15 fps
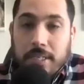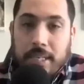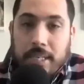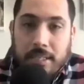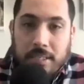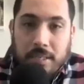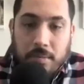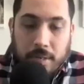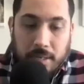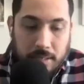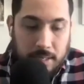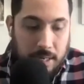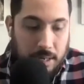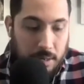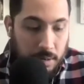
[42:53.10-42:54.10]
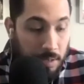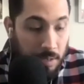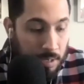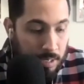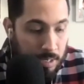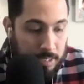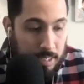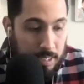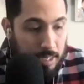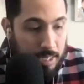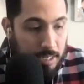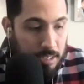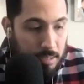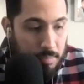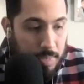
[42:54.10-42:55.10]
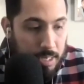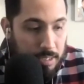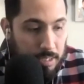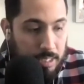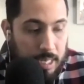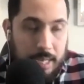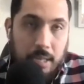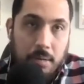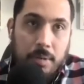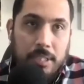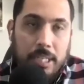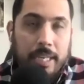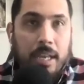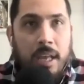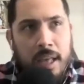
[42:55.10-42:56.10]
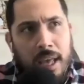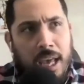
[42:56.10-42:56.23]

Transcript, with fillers: I can see why you said you didn't eat some days because that could be like,